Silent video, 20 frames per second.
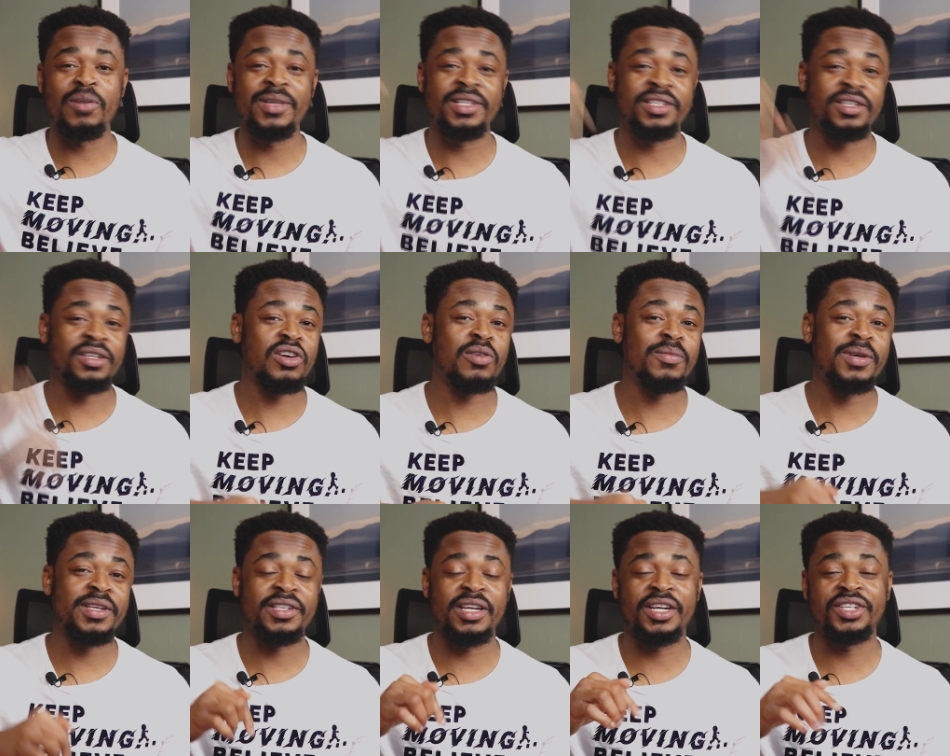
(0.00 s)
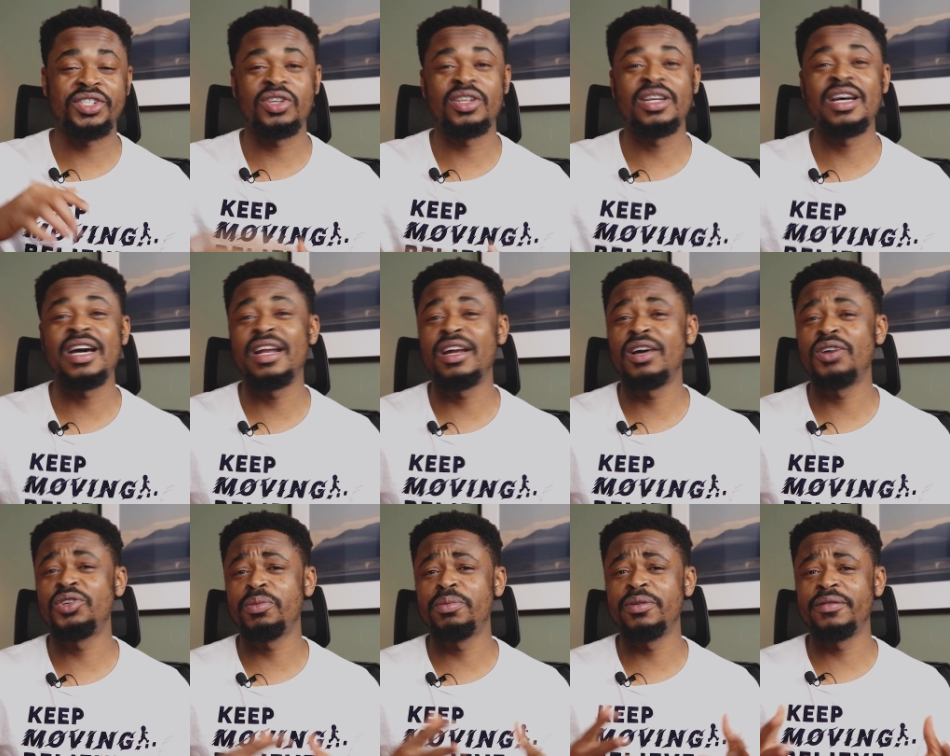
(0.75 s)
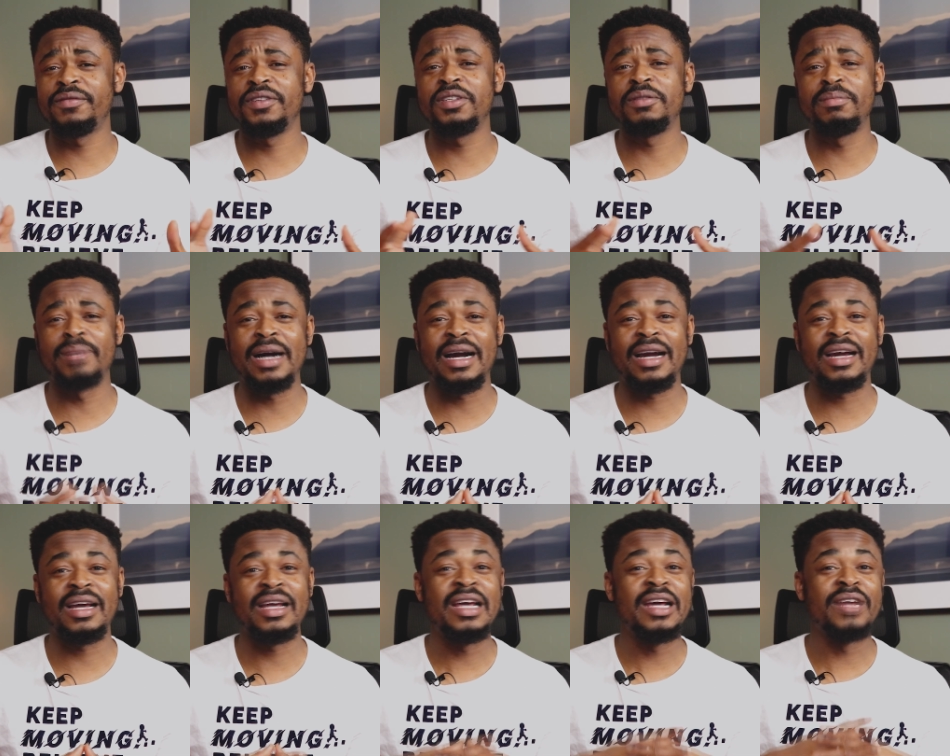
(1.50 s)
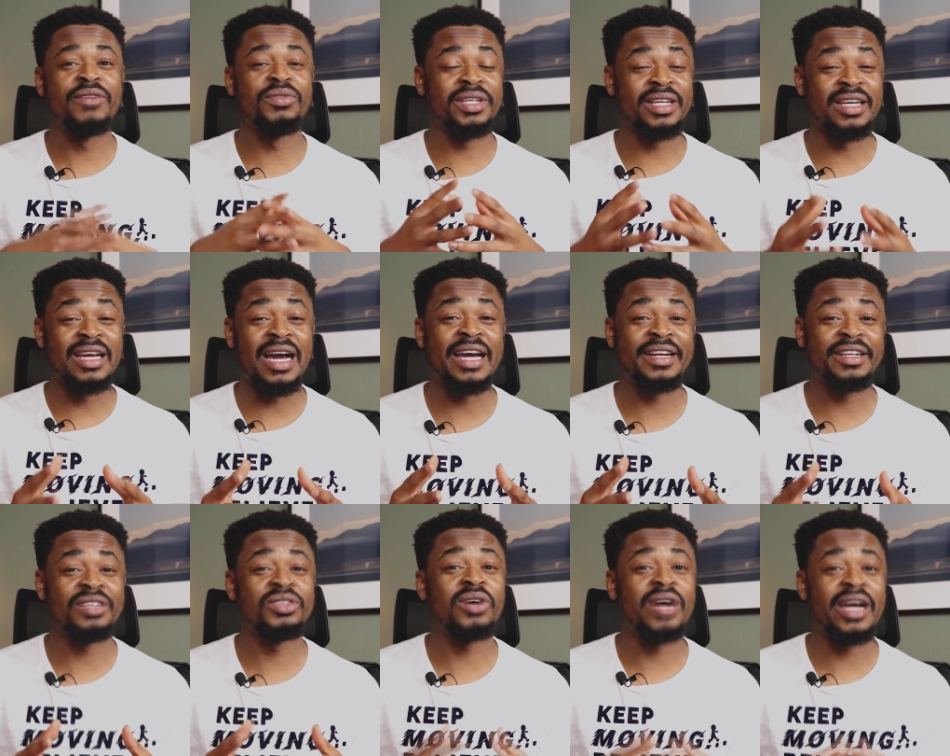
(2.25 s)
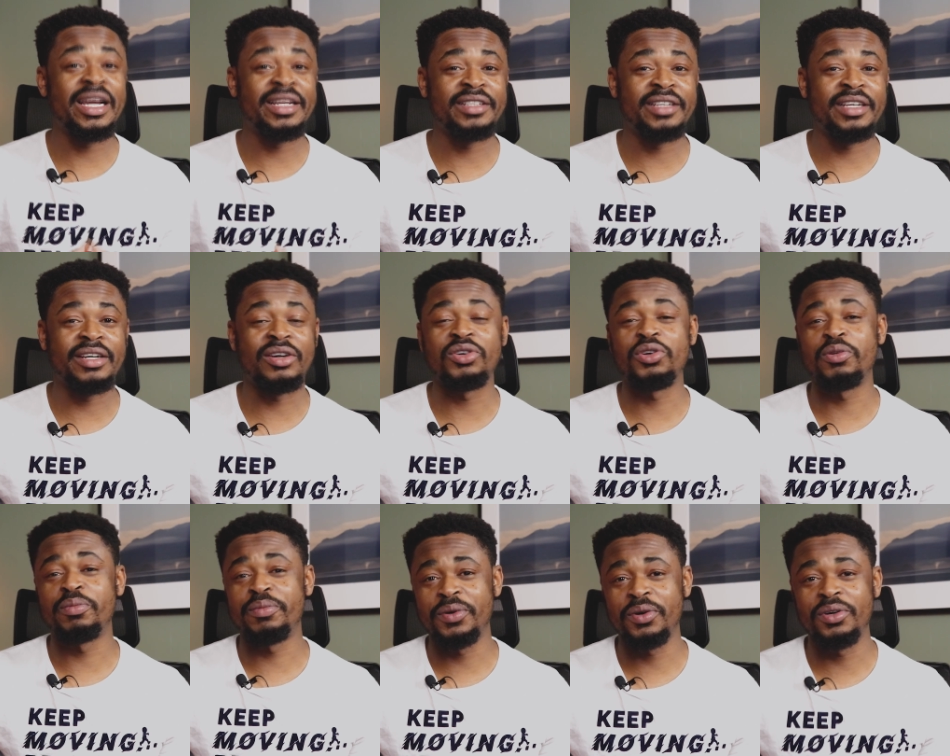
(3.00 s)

a comment in the comment section and I'll drop you feedback regarding your idea or your